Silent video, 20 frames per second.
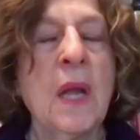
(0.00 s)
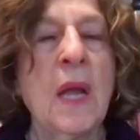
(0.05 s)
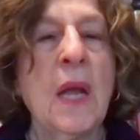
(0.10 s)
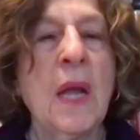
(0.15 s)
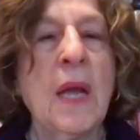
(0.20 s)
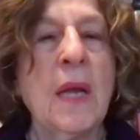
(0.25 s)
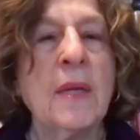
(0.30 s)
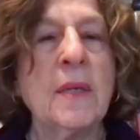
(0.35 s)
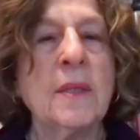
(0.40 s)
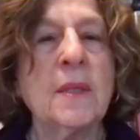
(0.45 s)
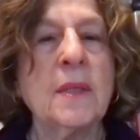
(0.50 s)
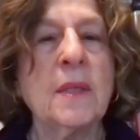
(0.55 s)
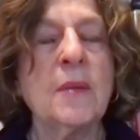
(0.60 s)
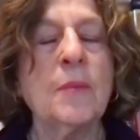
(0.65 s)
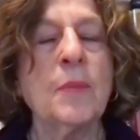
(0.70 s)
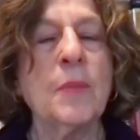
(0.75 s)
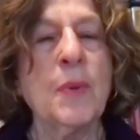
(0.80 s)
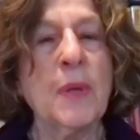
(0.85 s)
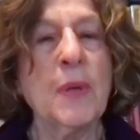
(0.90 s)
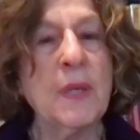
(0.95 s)
and
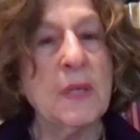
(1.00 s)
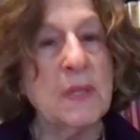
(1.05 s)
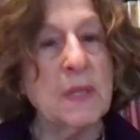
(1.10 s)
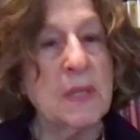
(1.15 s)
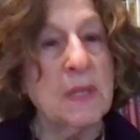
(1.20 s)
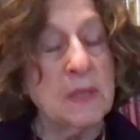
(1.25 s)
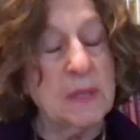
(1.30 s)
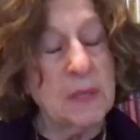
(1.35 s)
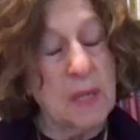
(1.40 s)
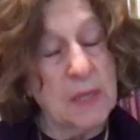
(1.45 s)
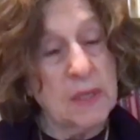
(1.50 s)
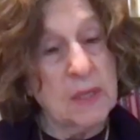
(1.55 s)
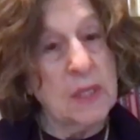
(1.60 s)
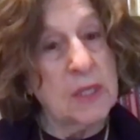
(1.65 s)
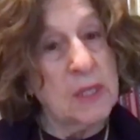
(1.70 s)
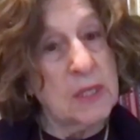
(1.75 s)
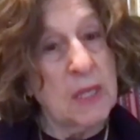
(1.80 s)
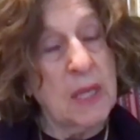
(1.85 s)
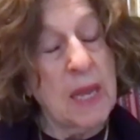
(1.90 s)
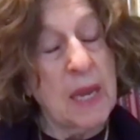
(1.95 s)
bring it as
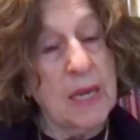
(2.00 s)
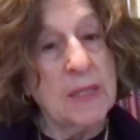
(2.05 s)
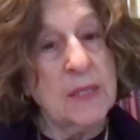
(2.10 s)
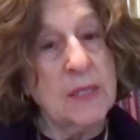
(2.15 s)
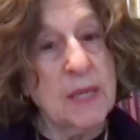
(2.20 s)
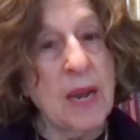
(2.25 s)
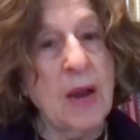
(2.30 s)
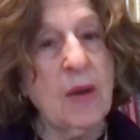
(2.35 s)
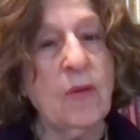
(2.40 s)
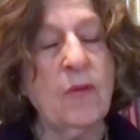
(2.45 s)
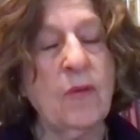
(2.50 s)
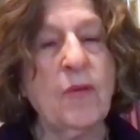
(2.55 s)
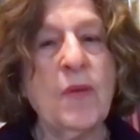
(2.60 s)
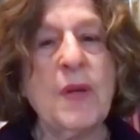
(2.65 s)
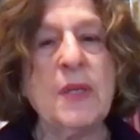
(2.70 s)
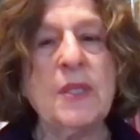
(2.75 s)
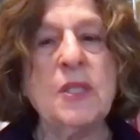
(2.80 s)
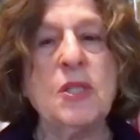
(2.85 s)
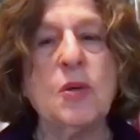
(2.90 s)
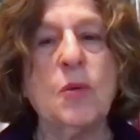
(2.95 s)
a
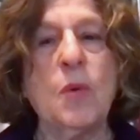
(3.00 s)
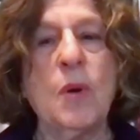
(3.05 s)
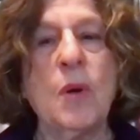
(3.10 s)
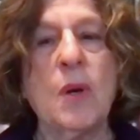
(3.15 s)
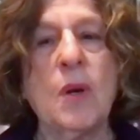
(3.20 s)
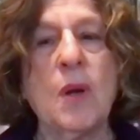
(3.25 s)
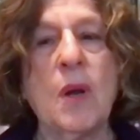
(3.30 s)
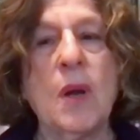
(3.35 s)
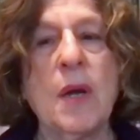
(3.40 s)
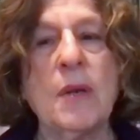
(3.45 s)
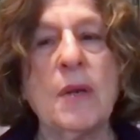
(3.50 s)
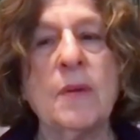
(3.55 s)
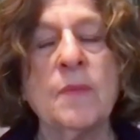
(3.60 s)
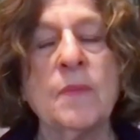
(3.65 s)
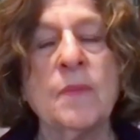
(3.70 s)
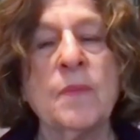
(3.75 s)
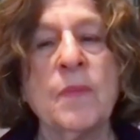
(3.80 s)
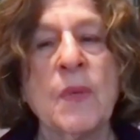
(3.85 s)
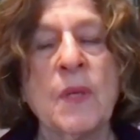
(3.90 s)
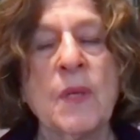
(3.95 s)
sacrifice to our God."
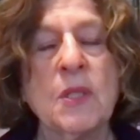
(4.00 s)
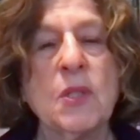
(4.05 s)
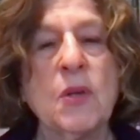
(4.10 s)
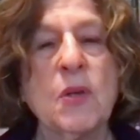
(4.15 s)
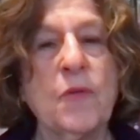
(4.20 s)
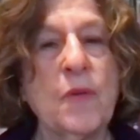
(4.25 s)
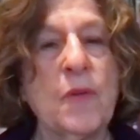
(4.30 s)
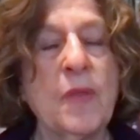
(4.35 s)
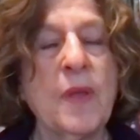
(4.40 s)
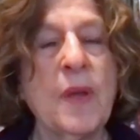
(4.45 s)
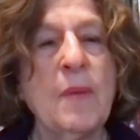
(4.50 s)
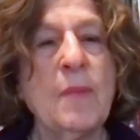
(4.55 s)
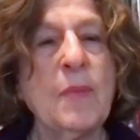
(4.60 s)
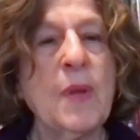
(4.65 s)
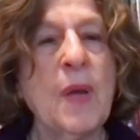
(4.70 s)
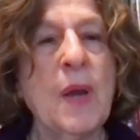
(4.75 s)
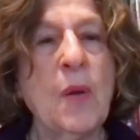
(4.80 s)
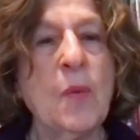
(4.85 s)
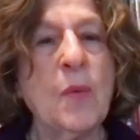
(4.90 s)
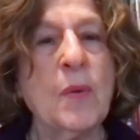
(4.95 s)
So for them,
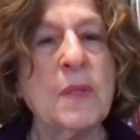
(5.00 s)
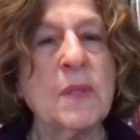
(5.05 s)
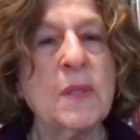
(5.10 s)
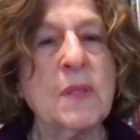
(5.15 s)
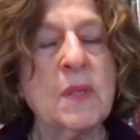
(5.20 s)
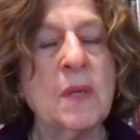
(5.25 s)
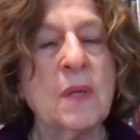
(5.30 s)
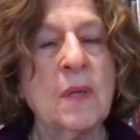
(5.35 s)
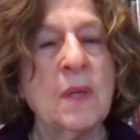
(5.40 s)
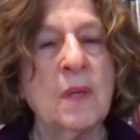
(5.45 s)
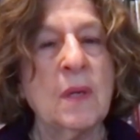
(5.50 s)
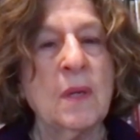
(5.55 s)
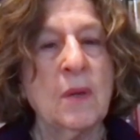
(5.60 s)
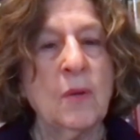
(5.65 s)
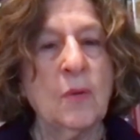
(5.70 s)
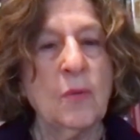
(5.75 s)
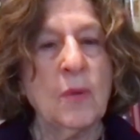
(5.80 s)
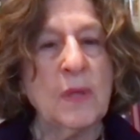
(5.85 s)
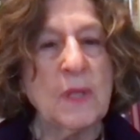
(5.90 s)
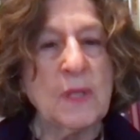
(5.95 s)
that was
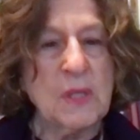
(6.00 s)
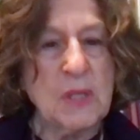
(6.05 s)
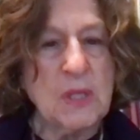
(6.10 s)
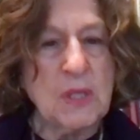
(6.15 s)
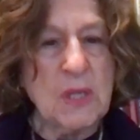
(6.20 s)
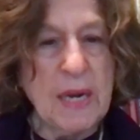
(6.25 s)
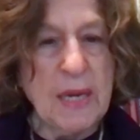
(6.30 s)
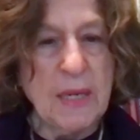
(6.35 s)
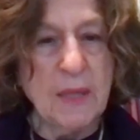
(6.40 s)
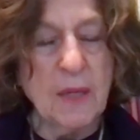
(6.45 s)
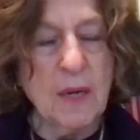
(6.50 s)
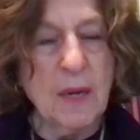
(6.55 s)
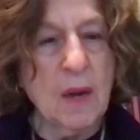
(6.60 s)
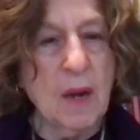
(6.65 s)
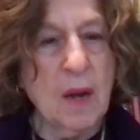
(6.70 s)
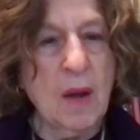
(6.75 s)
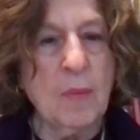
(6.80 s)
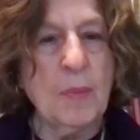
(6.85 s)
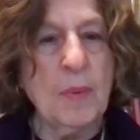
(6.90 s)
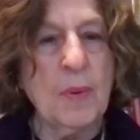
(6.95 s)
really standing
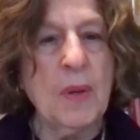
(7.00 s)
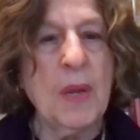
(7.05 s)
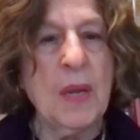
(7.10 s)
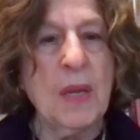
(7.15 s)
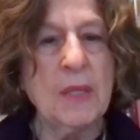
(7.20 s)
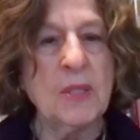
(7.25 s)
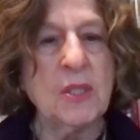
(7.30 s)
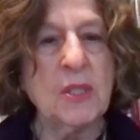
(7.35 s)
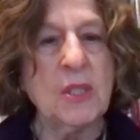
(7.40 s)
up and